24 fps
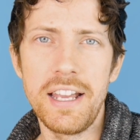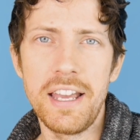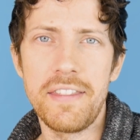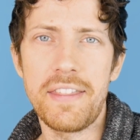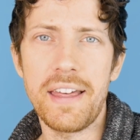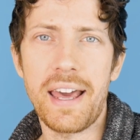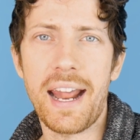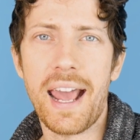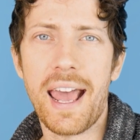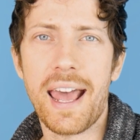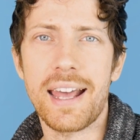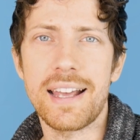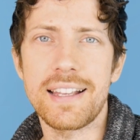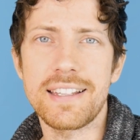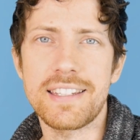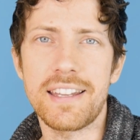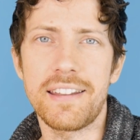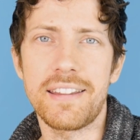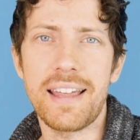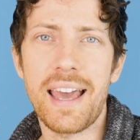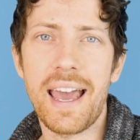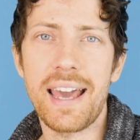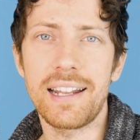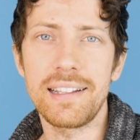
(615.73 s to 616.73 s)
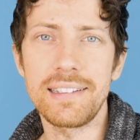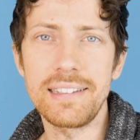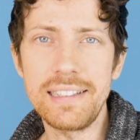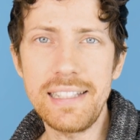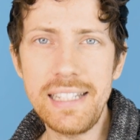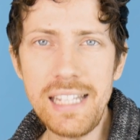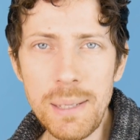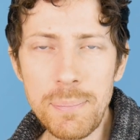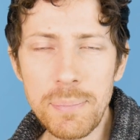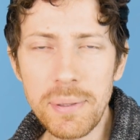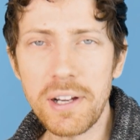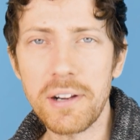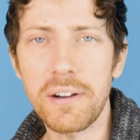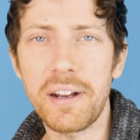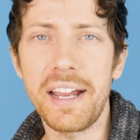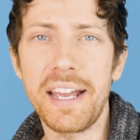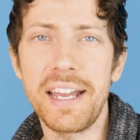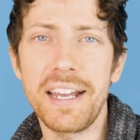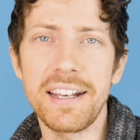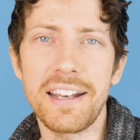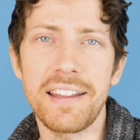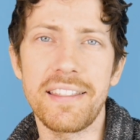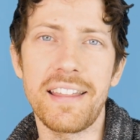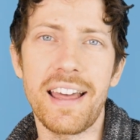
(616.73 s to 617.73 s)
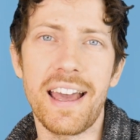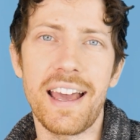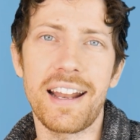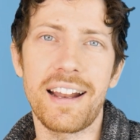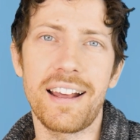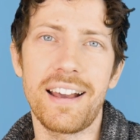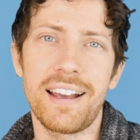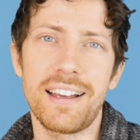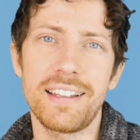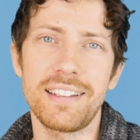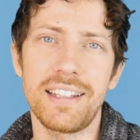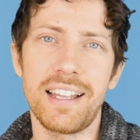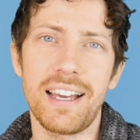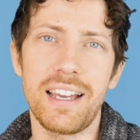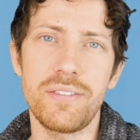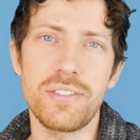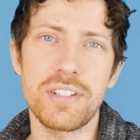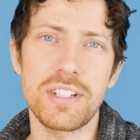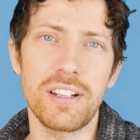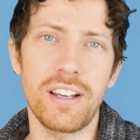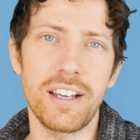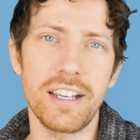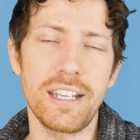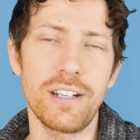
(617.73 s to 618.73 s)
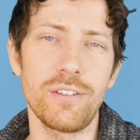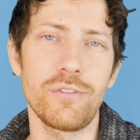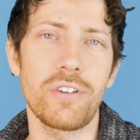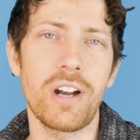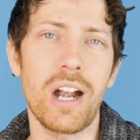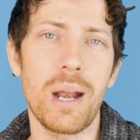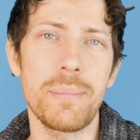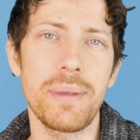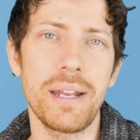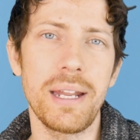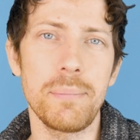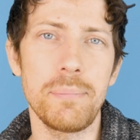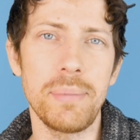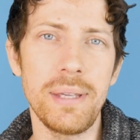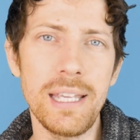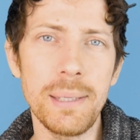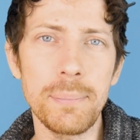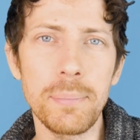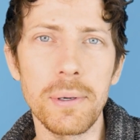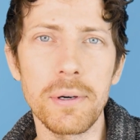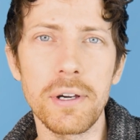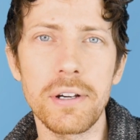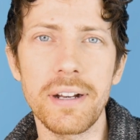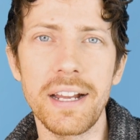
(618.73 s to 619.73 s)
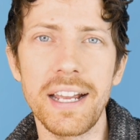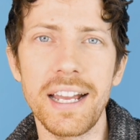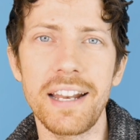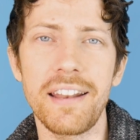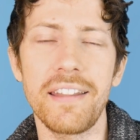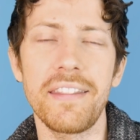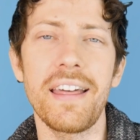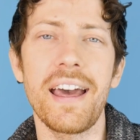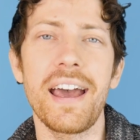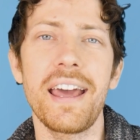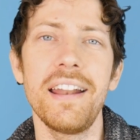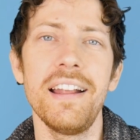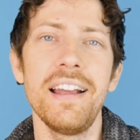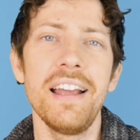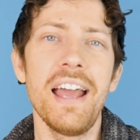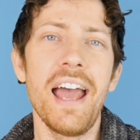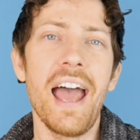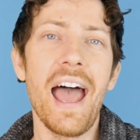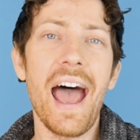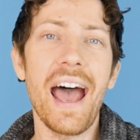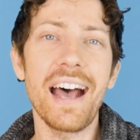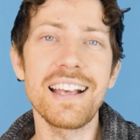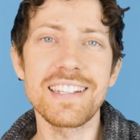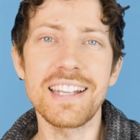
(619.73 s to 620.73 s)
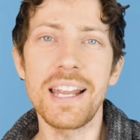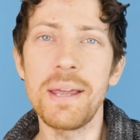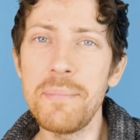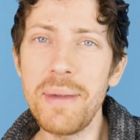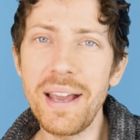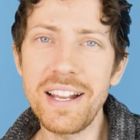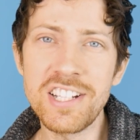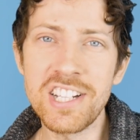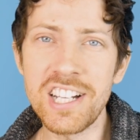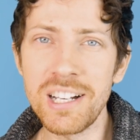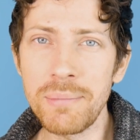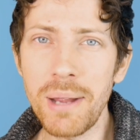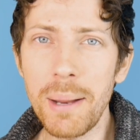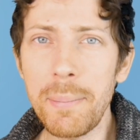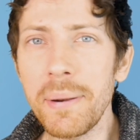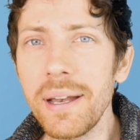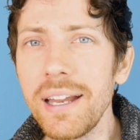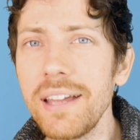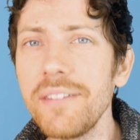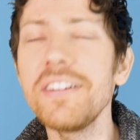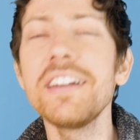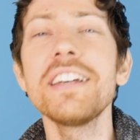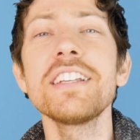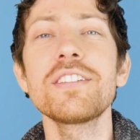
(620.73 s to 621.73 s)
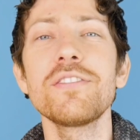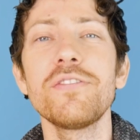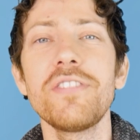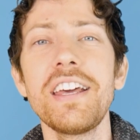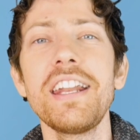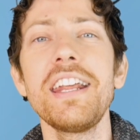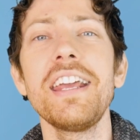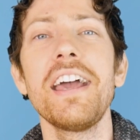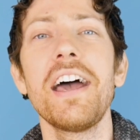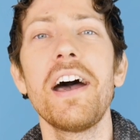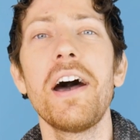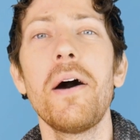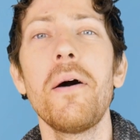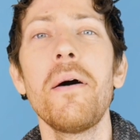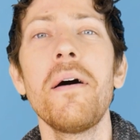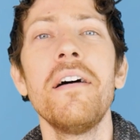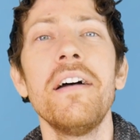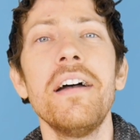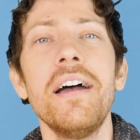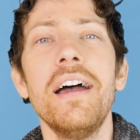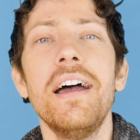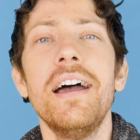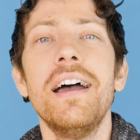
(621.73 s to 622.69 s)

that has that LEAP grant, that uh, livestock environment and people grant, that, as I mentioned in my previous video,